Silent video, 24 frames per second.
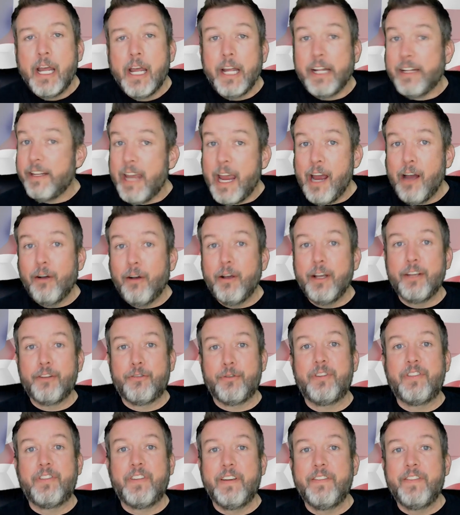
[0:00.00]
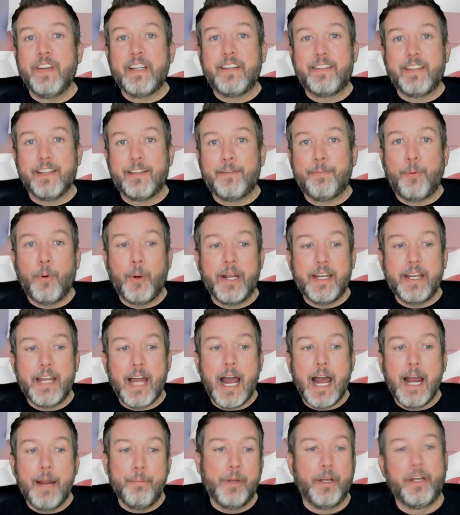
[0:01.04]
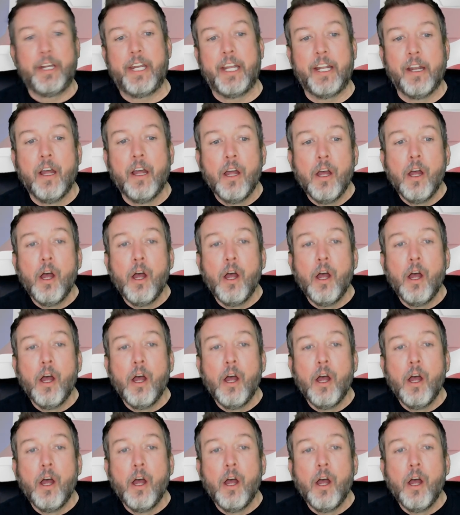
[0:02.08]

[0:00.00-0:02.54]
and Yale is receiving 6.9 million